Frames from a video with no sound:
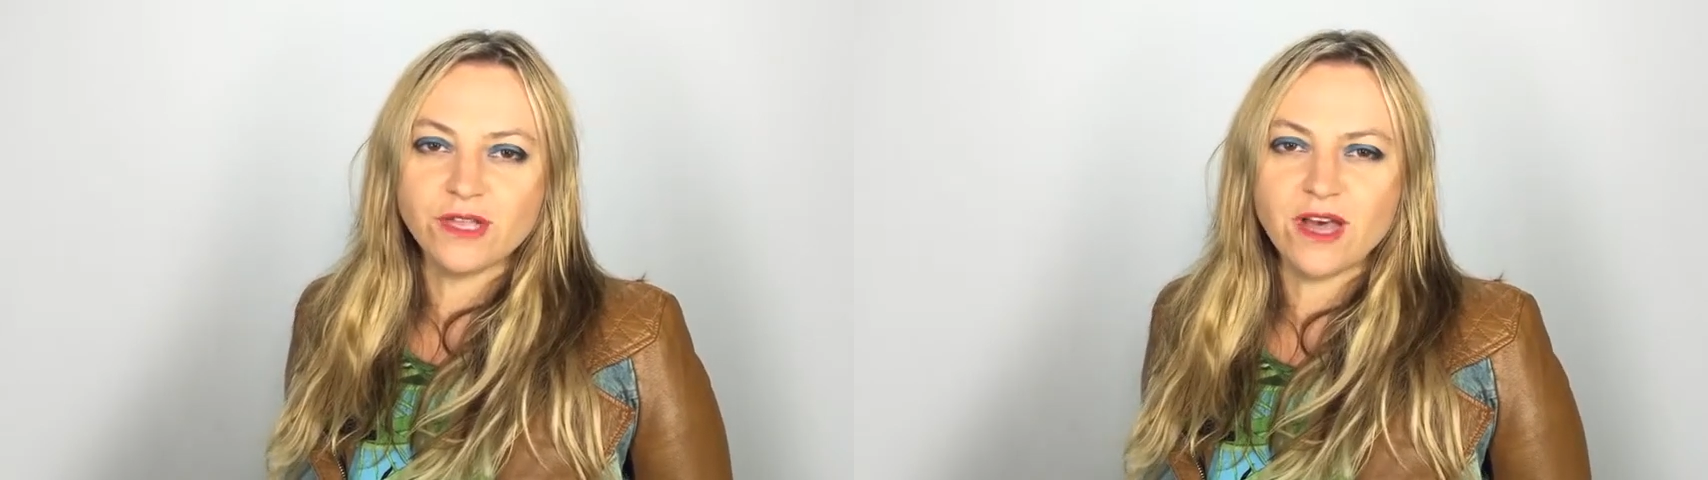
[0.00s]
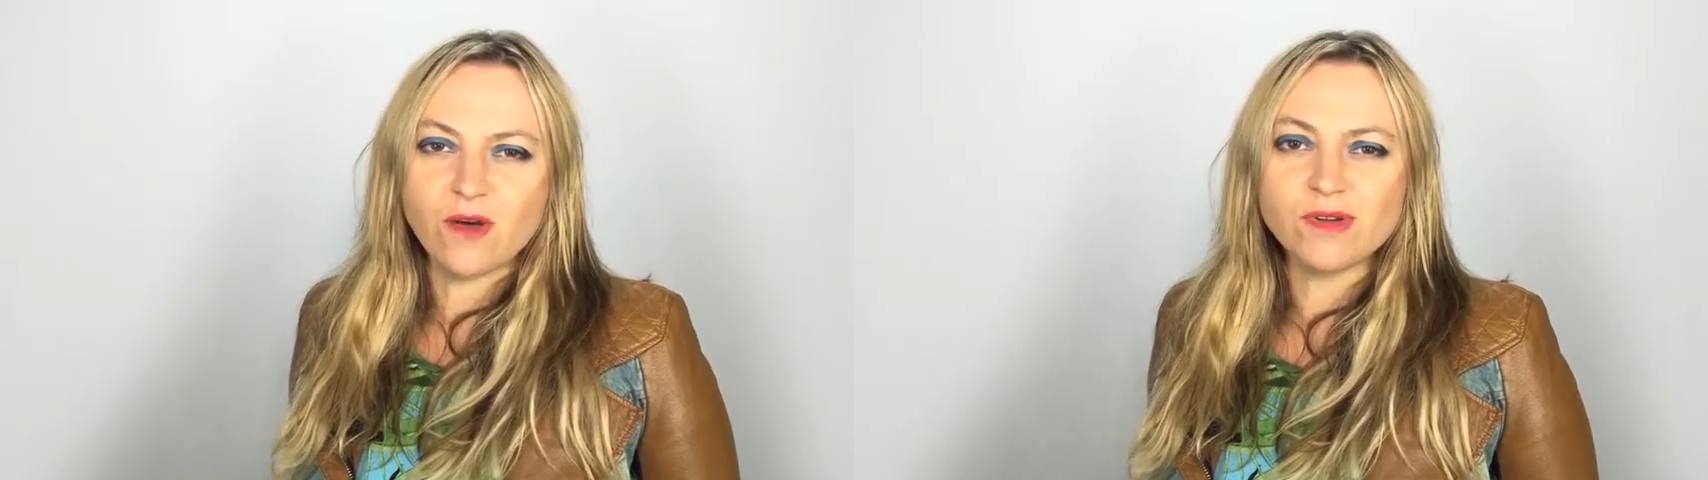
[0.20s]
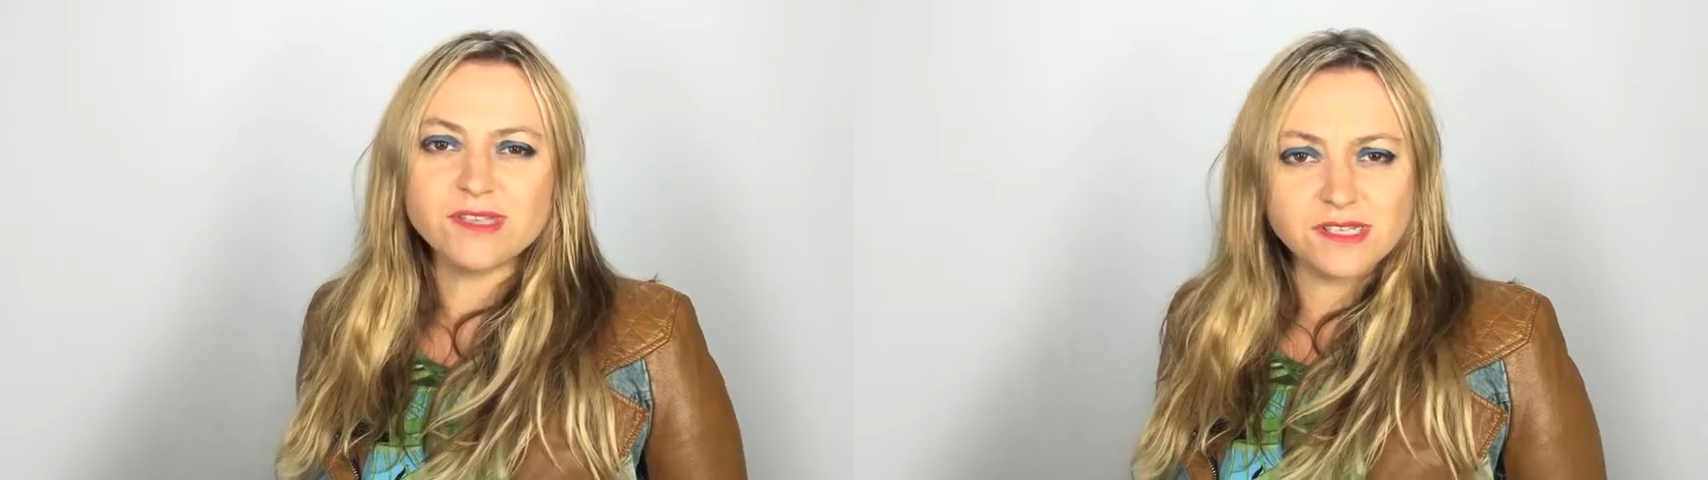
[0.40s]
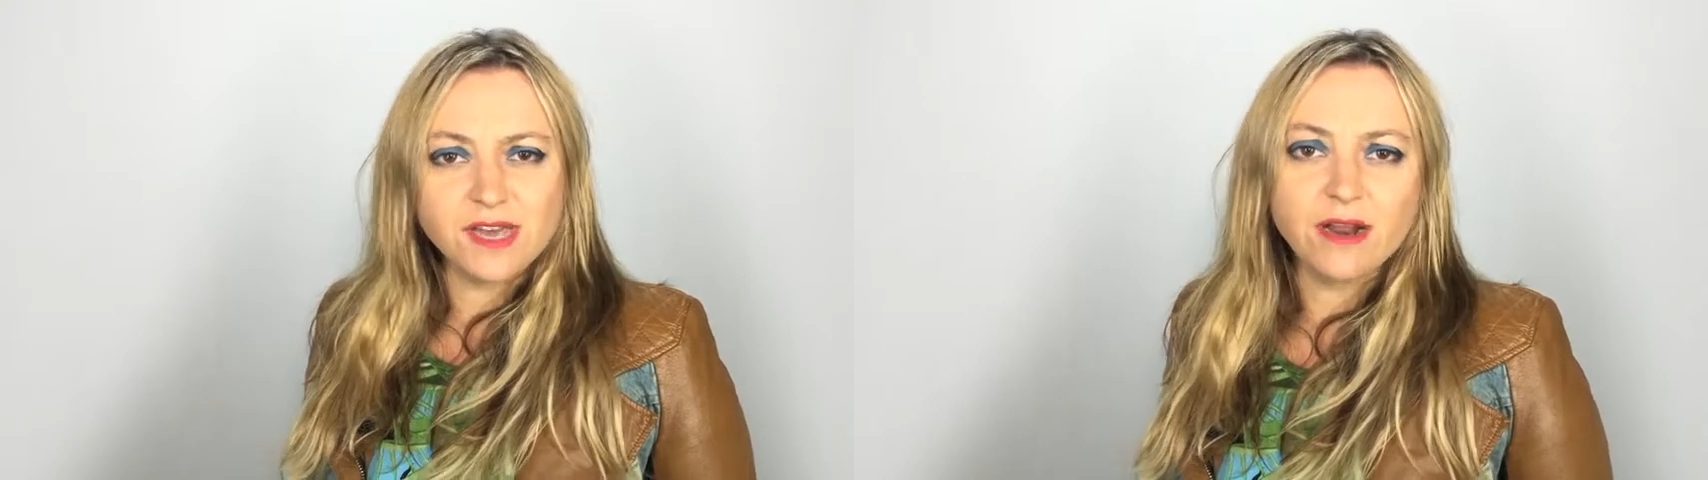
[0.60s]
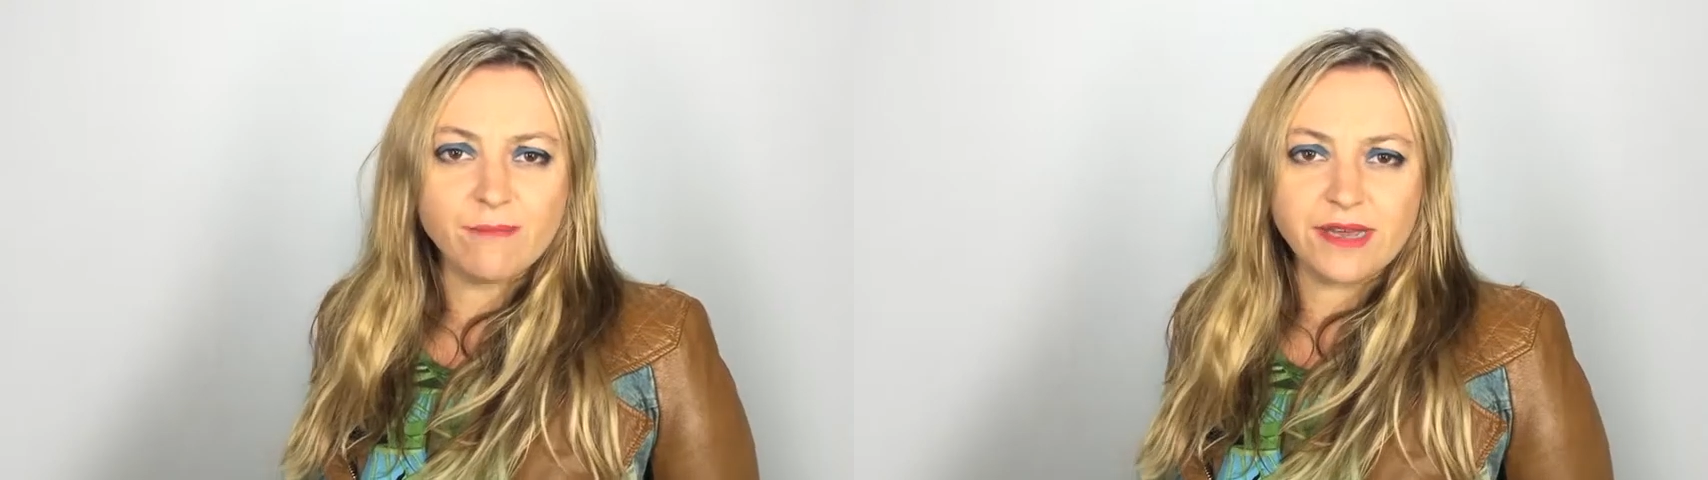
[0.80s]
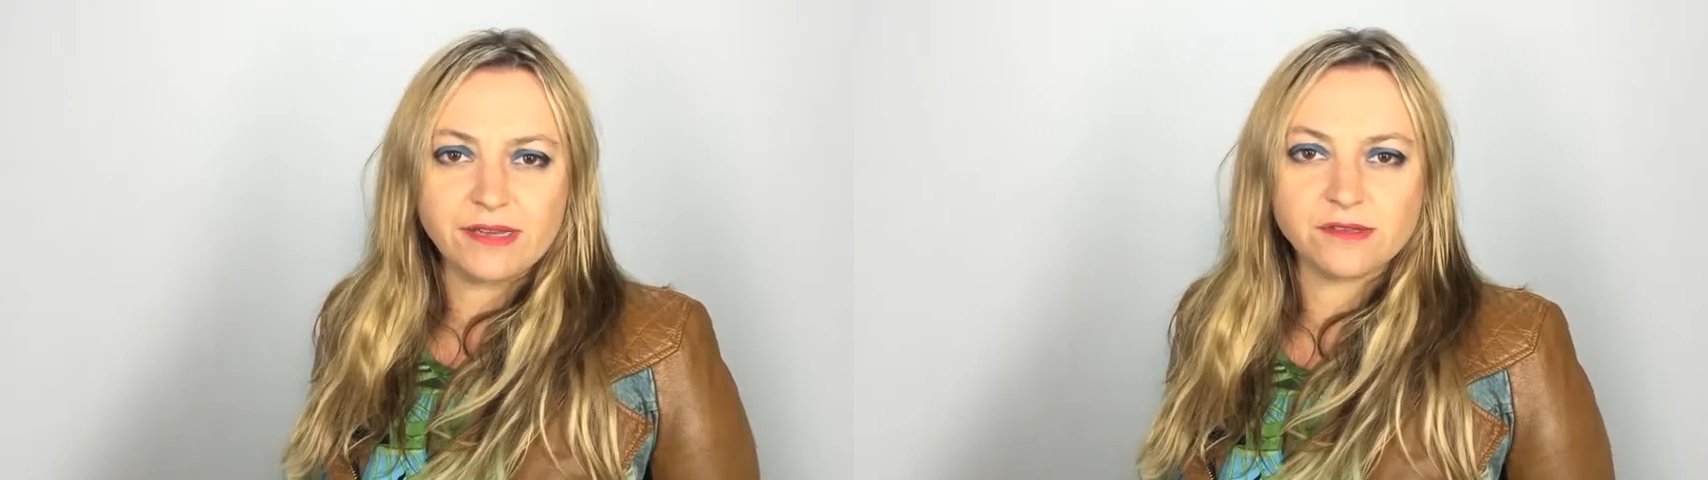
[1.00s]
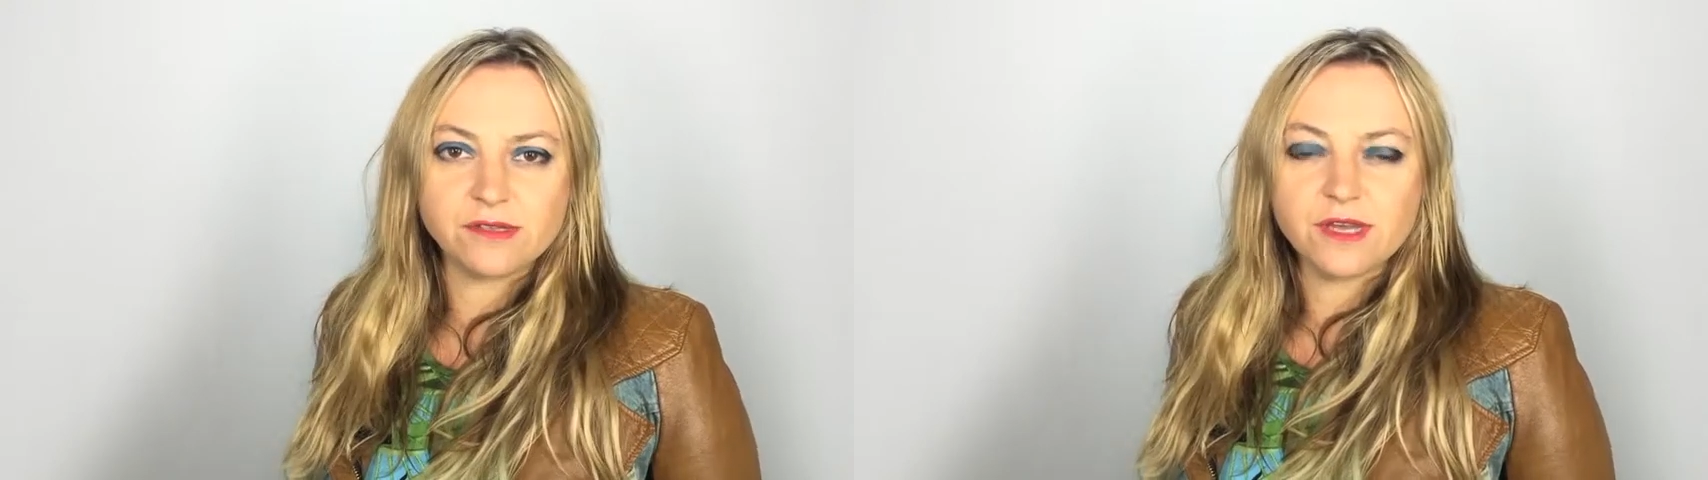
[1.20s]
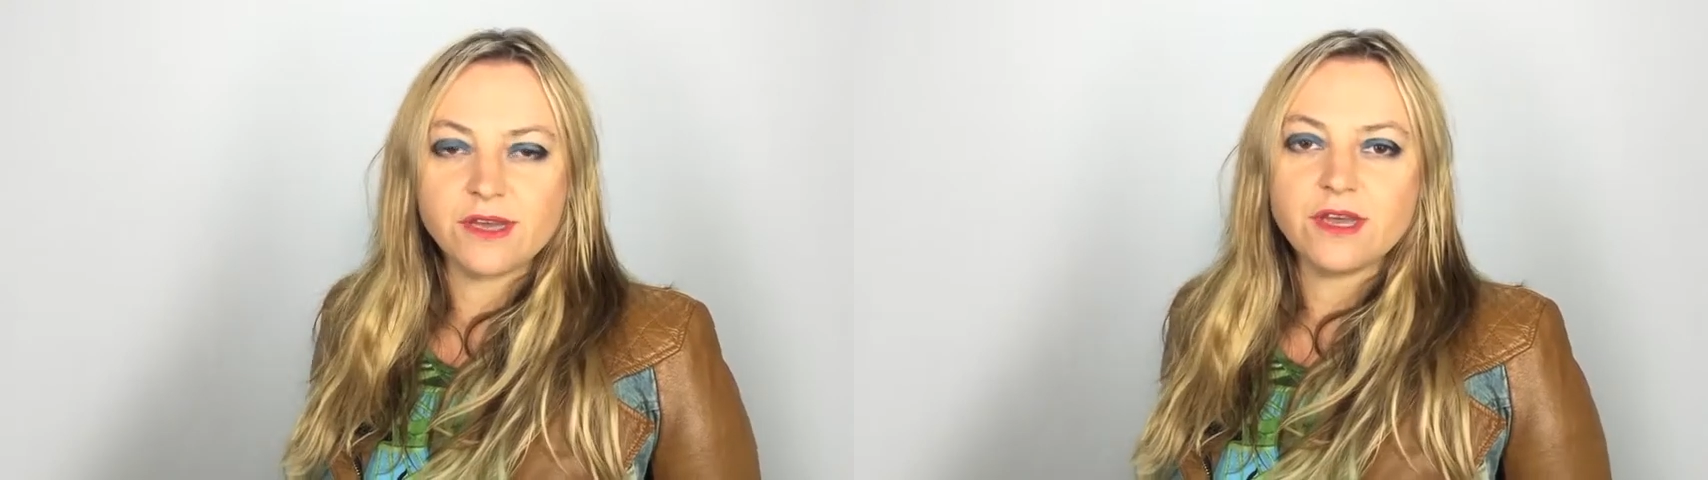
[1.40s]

they're like, what's a database?